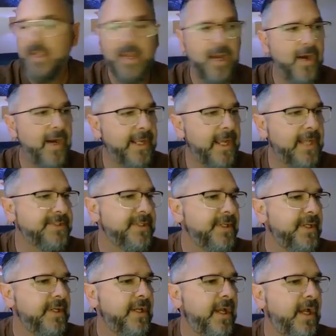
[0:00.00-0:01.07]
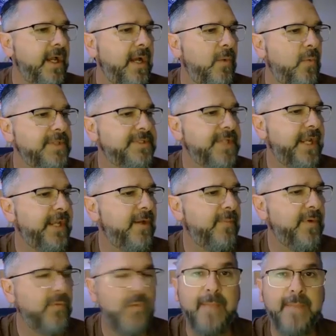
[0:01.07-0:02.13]
All right, guys, 1 second, I'll
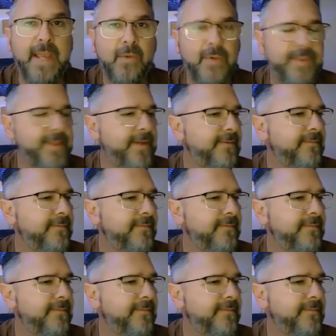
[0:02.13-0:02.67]
be right back with you.